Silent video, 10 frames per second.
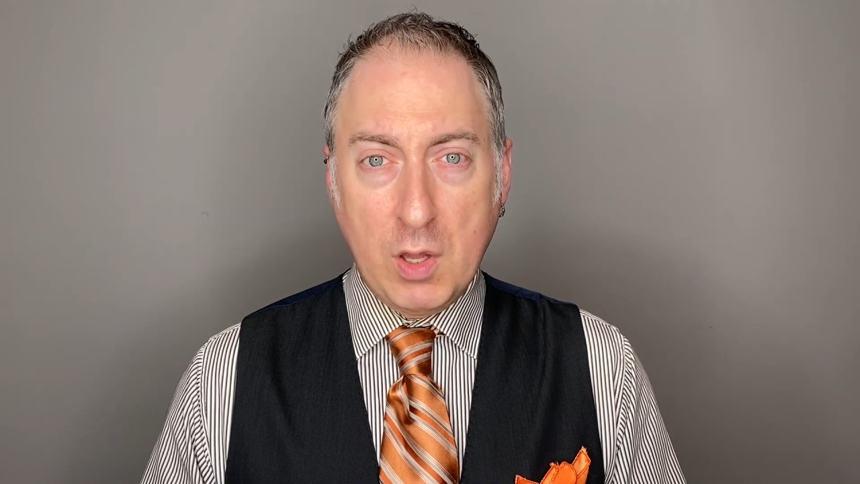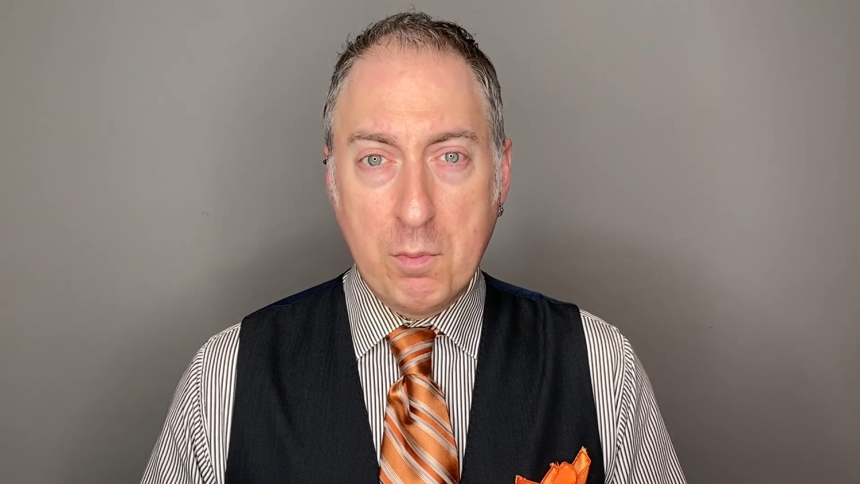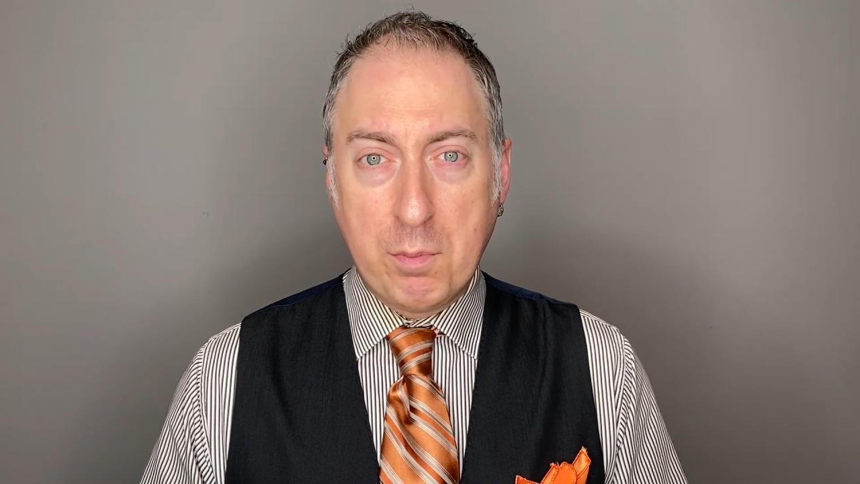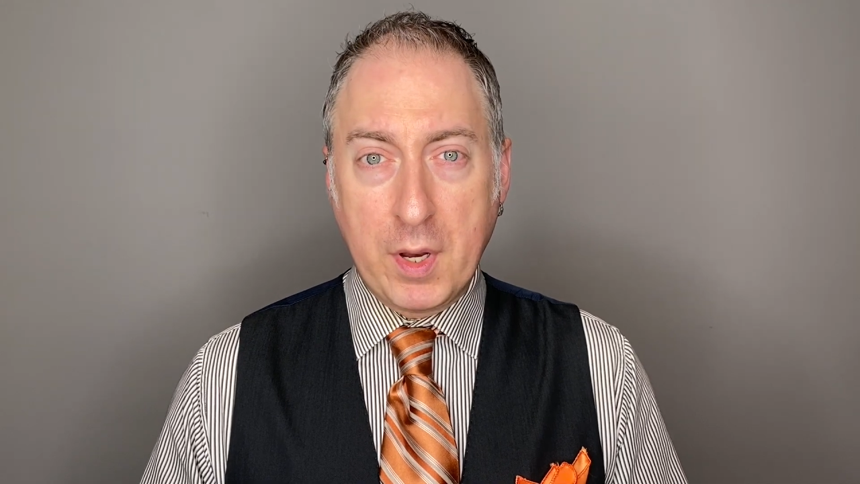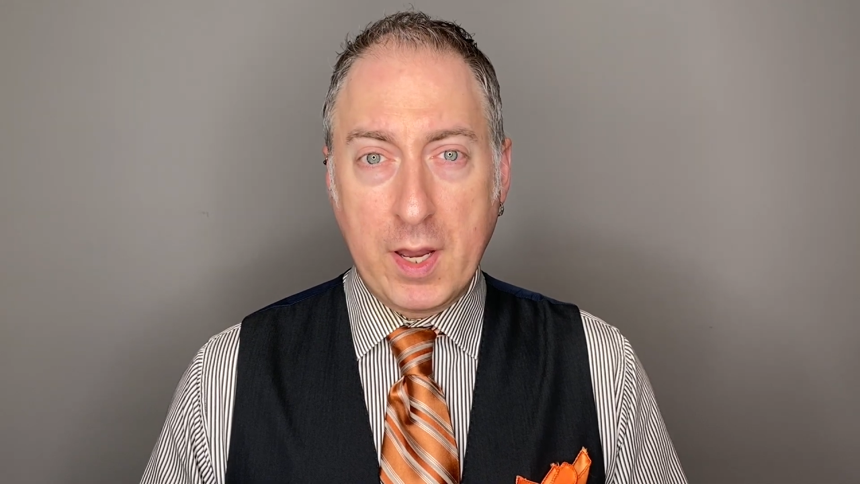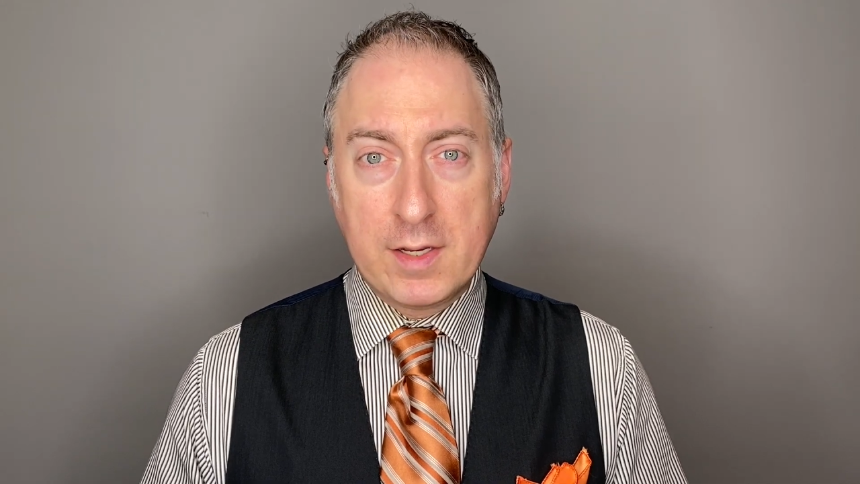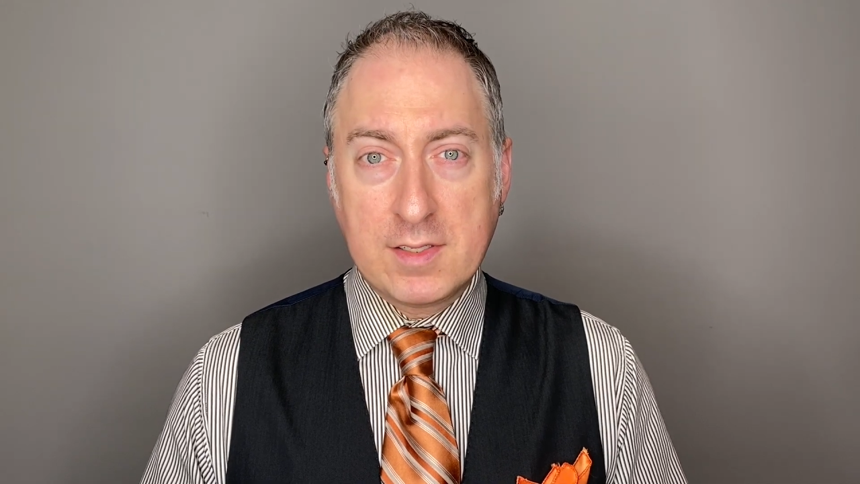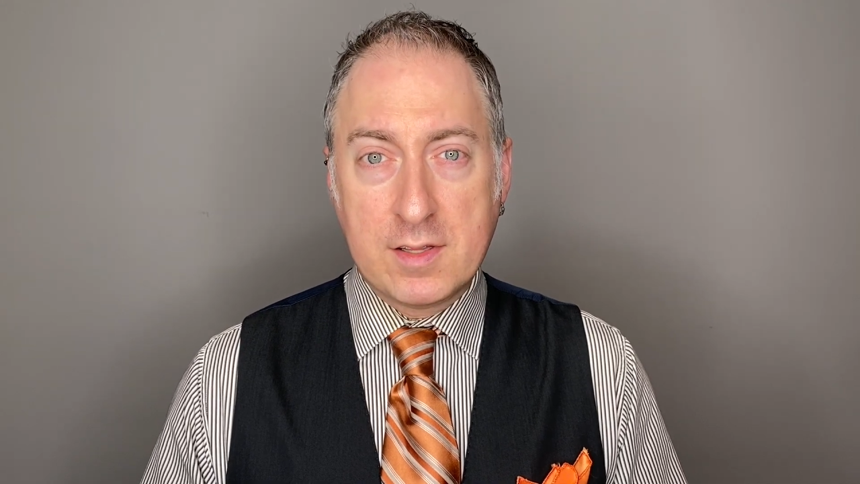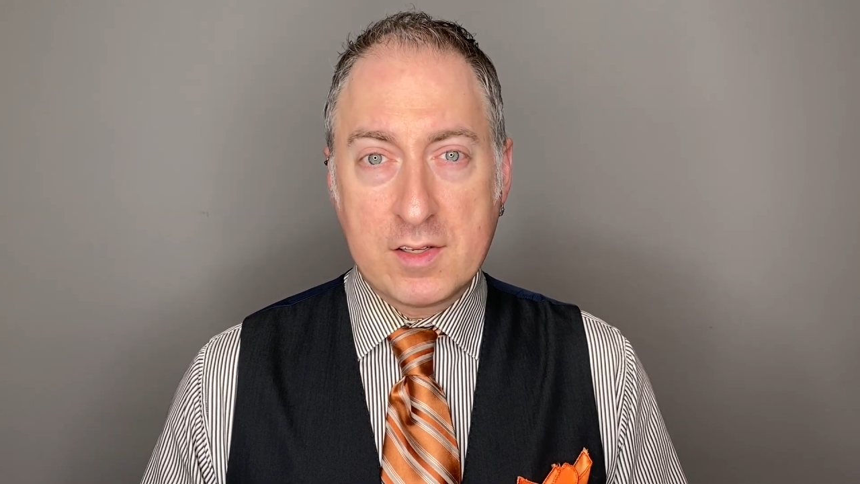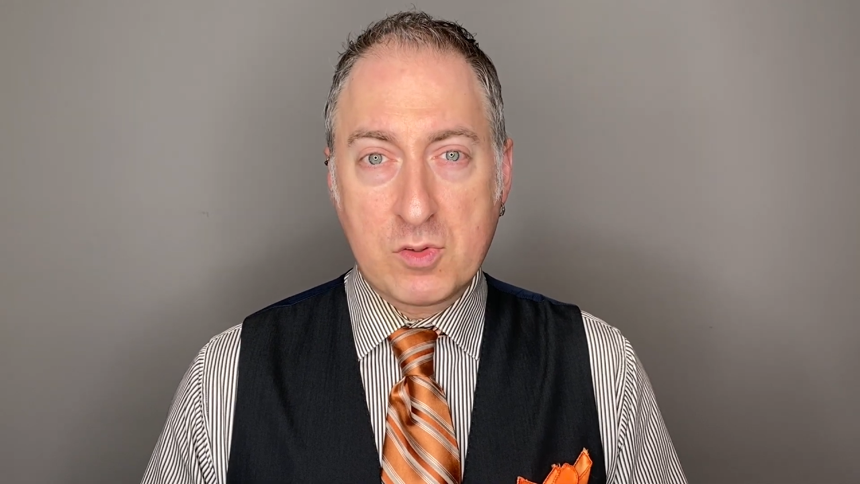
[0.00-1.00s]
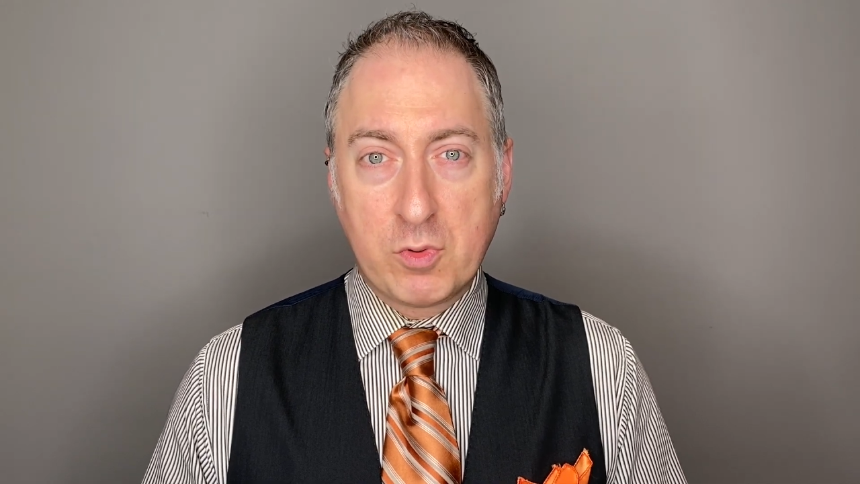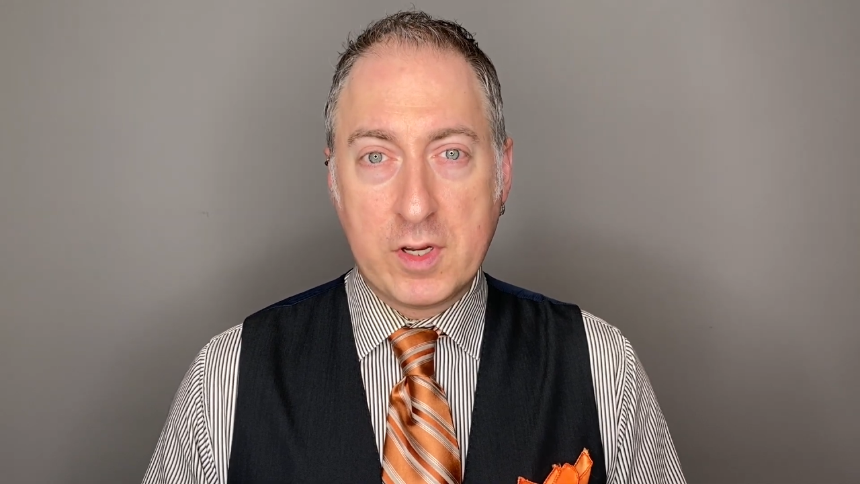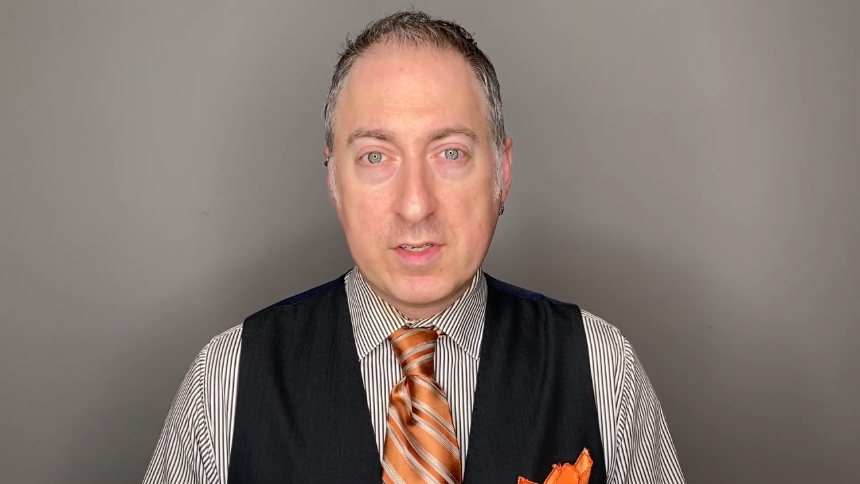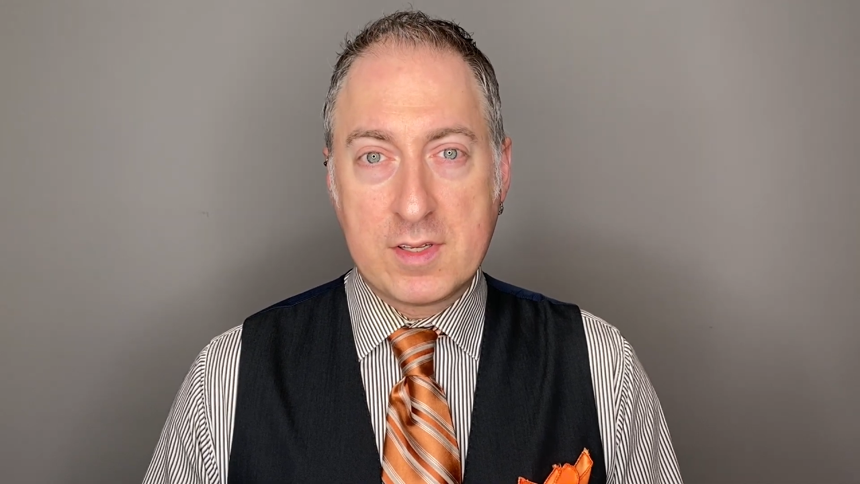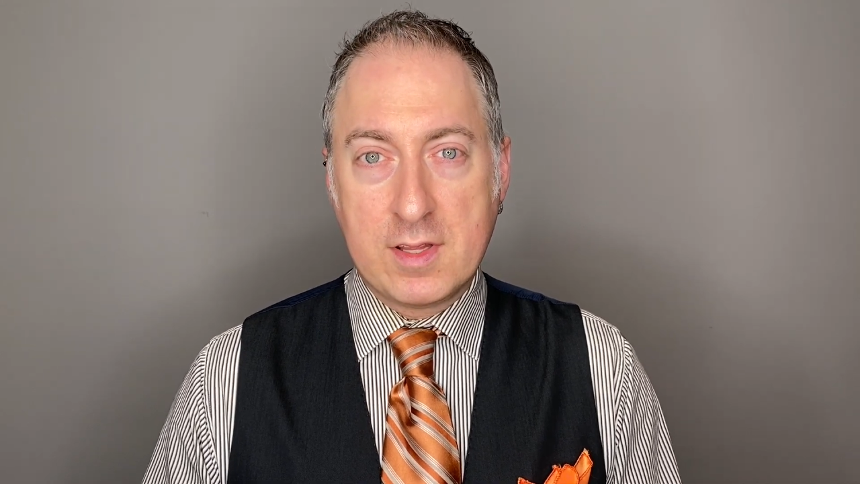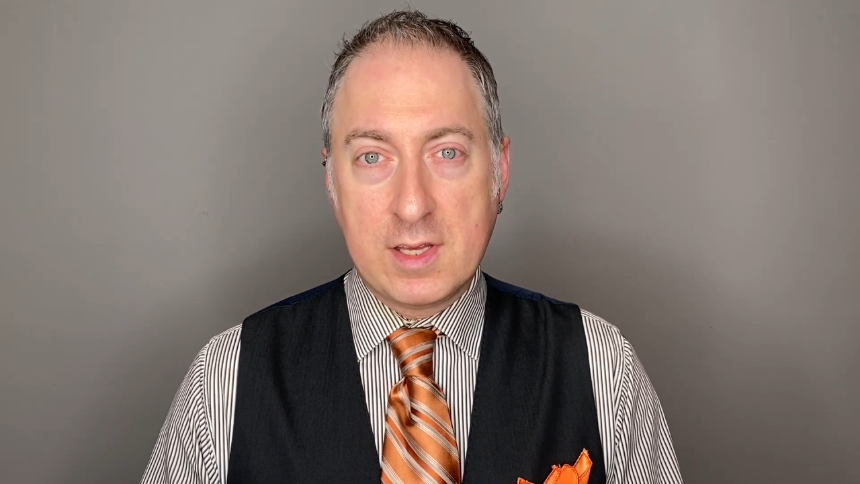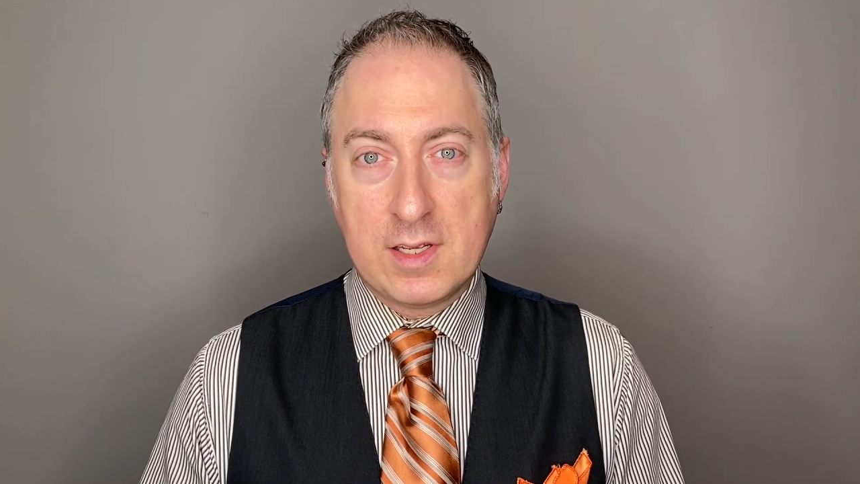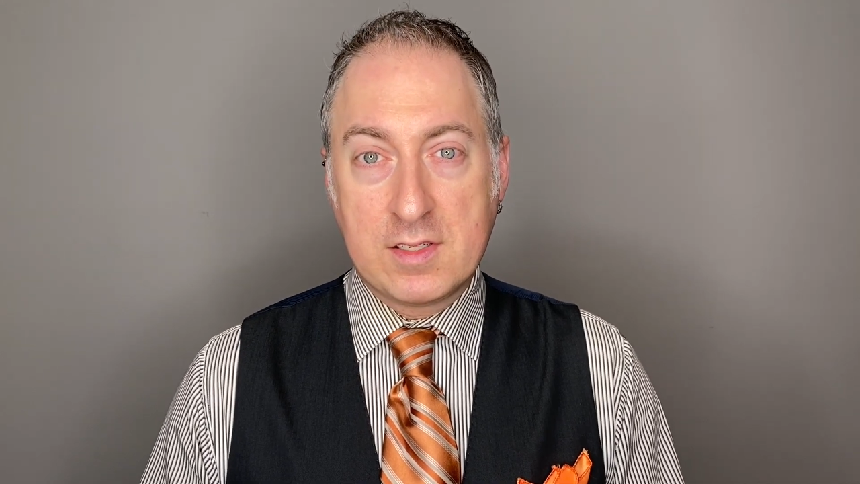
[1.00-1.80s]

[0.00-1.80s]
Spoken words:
But this was the